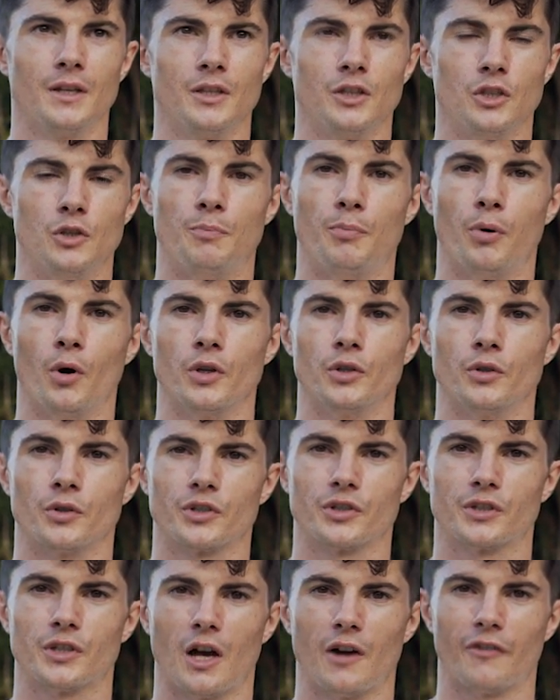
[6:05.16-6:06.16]
You put your
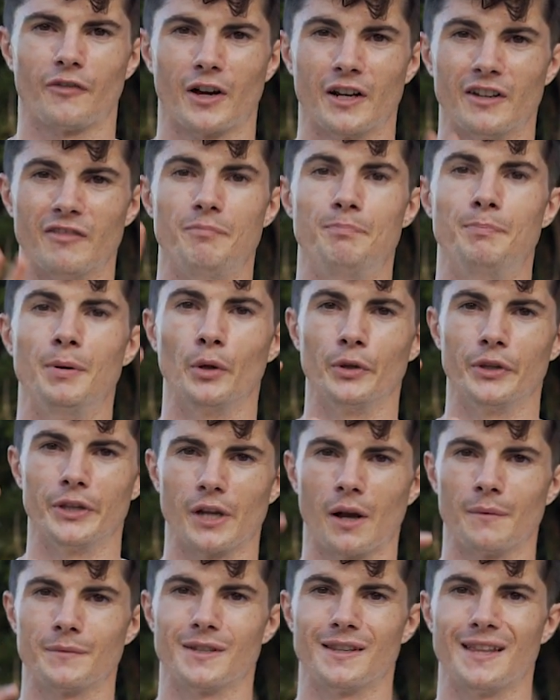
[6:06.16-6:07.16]
stuff kind of building
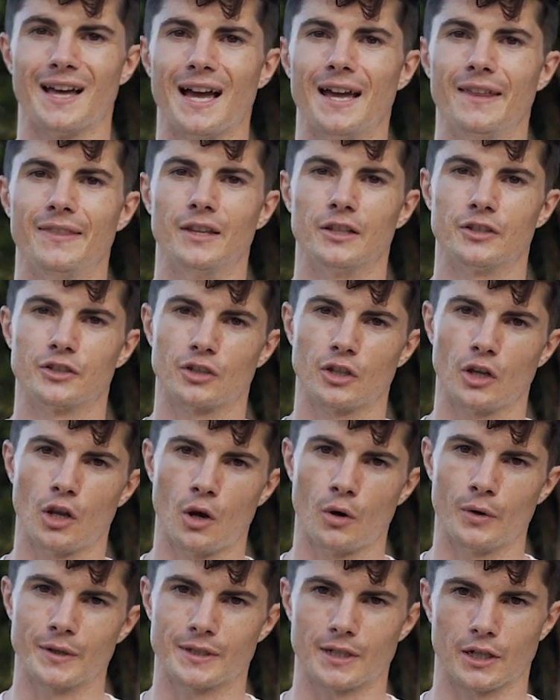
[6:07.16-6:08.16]
up to that in the
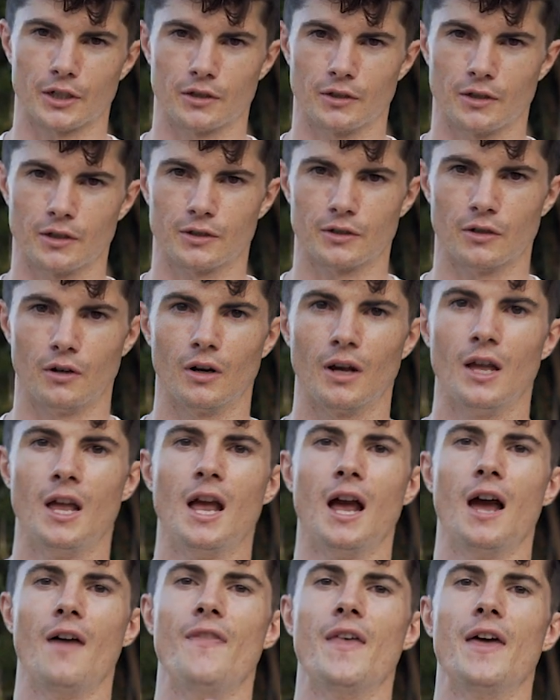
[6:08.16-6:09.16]
slower section of the song,
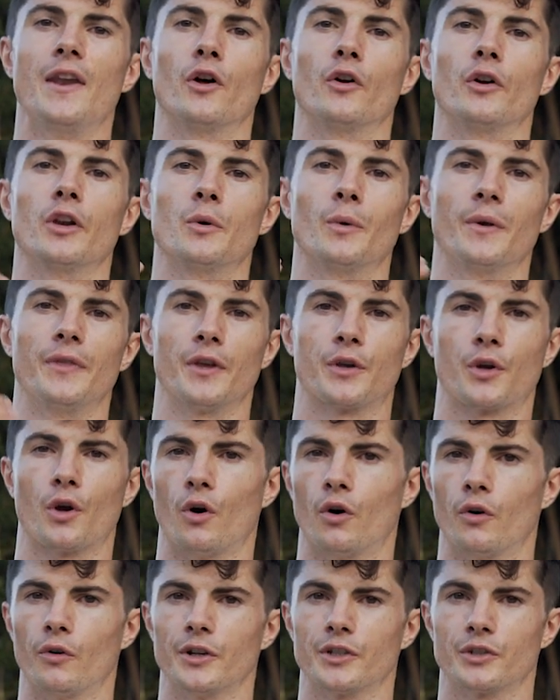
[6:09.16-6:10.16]
and then only when the
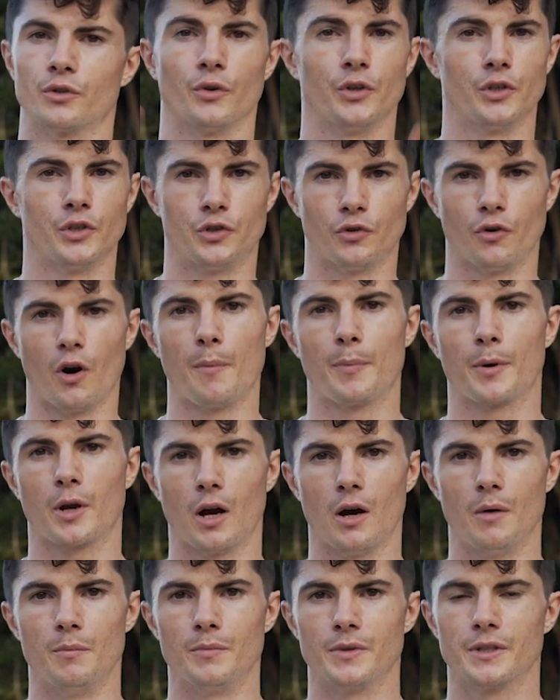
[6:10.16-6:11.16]
chorus or the drop
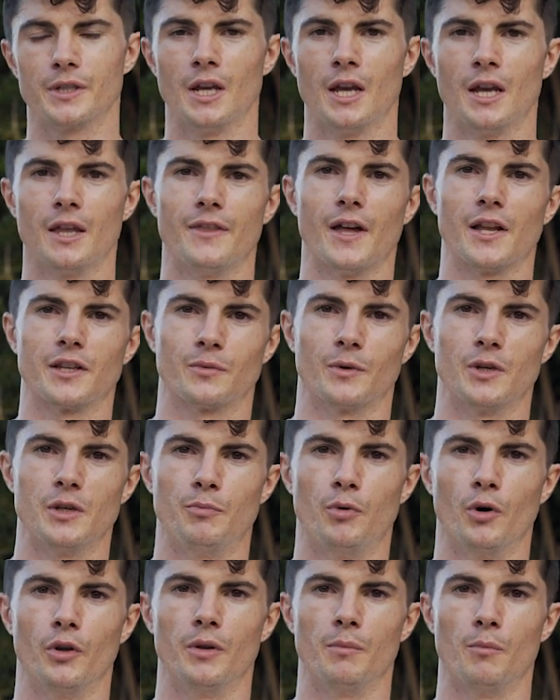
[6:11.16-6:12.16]
comes, that's when you
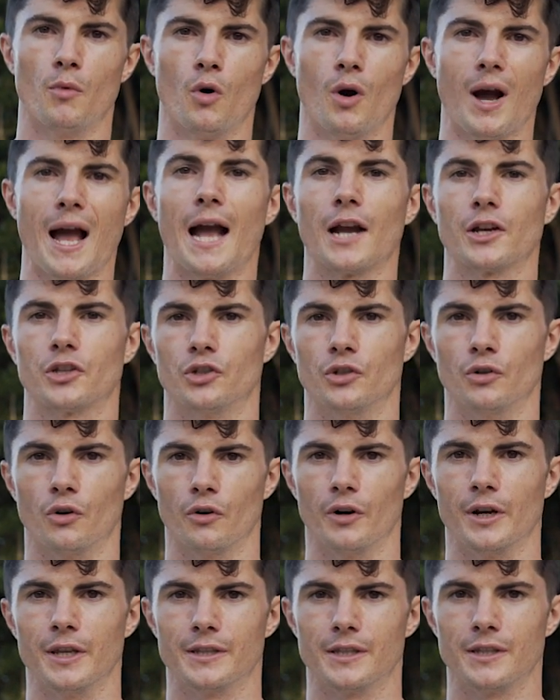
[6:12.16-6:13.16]
put the more
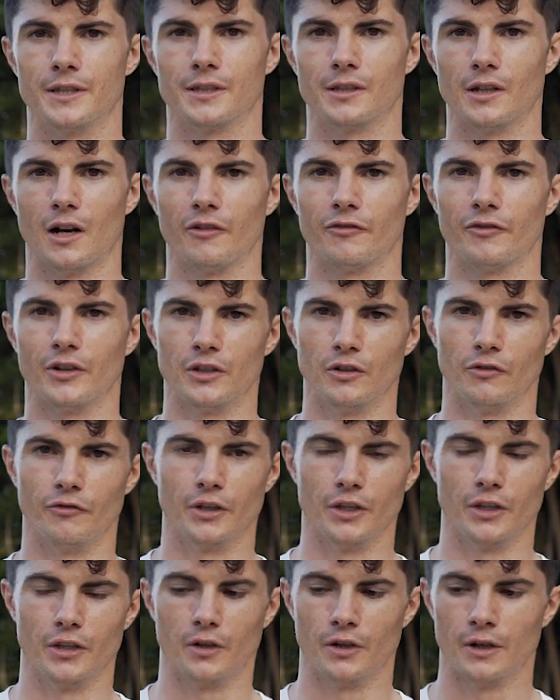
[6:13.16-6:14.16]
action-oriented stuff in your video.